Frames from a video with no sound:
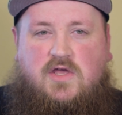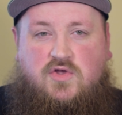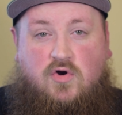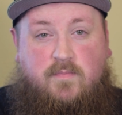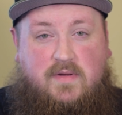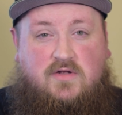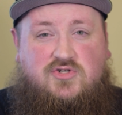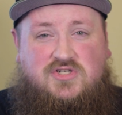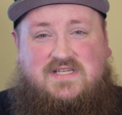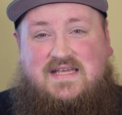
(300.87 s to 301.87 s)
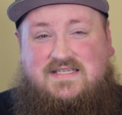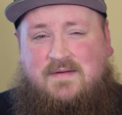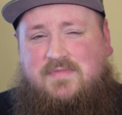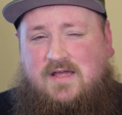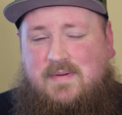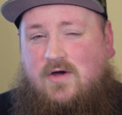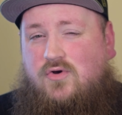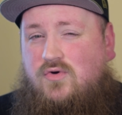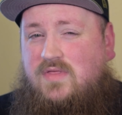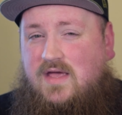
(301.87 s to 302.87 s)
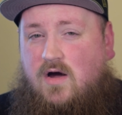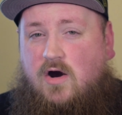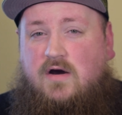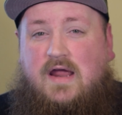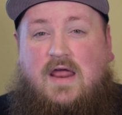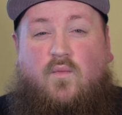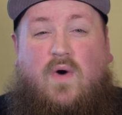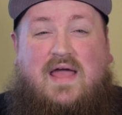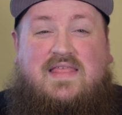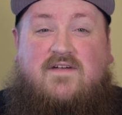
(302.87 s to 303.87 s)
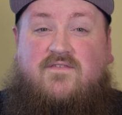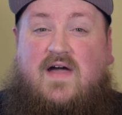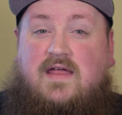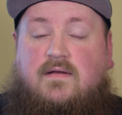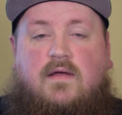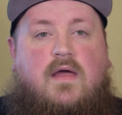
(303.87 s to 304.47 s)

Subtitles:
your build should say something about who they are and why they fight.